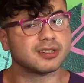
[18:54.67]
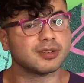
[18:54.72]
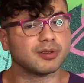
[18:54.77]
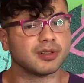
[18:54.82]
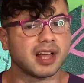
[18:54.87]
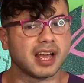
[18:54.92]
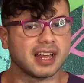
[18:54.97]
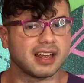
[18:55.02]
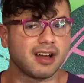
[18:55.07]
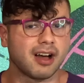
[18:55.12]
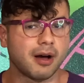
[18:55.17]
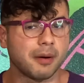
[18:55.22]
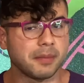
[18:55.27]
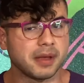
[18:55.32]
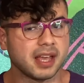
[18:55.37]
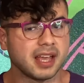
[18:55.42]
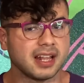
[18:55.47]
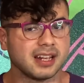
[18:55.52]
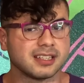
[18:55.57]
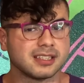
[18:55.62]
like,
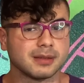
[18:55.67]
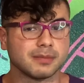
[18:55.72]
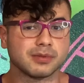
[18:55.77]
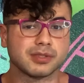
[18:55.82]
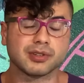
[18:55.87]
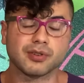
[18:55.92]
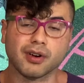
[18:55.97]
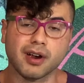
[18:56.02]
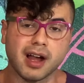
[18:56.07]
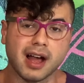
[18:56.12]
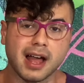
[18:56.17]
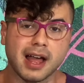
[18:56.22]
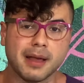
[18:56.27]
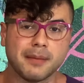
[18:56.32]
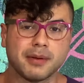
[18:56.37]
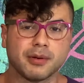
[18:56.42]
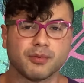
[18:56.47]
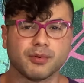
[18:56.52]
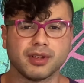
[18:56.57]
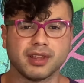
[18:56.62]
comment, and
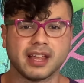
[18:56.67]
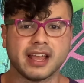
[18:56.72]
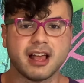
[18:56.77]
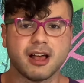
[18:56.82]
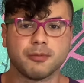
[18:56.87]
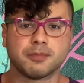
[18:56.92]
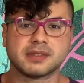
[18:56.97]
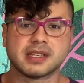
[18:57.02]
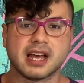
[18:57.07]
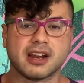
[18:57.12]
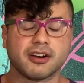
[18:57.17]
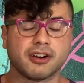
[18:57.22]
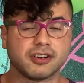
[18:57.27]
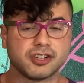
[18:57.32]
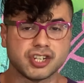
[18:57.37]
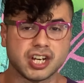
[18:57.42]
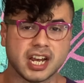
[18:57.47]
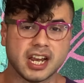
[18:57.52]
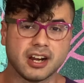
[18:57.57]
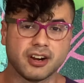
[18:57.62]
subscribe. It really helps out our
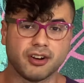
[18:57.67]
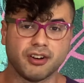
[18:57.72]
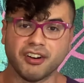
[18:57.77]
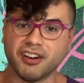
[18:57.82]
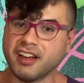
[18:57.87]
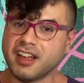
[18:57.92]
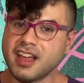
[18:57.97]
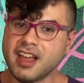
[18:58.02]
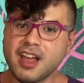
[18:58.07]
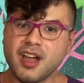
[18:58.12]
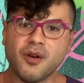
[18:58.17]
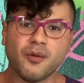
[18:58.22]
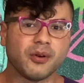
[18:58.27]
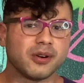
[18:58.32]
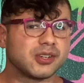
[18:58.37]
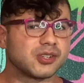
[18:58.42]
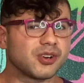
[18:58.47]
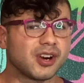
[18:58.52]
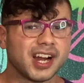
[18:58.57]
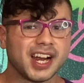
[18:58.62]
channel.
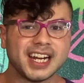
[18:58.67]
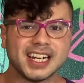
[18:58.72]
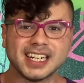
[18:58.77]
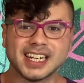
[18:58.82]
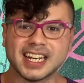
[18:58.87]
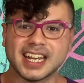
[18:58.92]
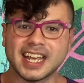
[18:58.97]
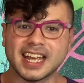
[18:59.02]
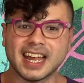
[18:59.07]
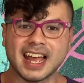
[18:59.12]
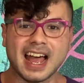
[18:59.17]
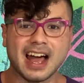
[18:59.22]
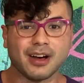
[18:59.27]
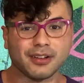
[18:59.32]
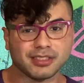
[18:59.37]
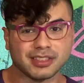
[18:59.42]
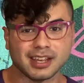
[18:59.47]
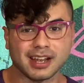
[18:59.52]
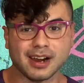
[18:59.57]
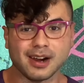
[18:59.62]
We're trying to get
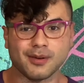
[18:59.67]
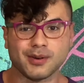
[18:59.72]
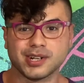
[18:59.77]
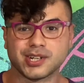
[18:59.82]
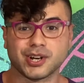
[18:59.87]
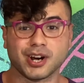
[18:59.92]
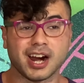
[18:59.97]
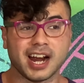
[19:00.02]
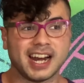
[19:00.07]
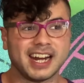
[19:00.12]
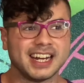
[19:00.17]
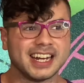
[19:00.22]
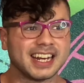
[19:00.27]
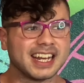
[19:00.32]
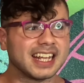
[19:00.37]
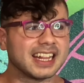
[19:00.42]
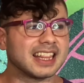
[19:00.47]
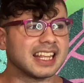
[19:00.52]
out there. We're trying to get the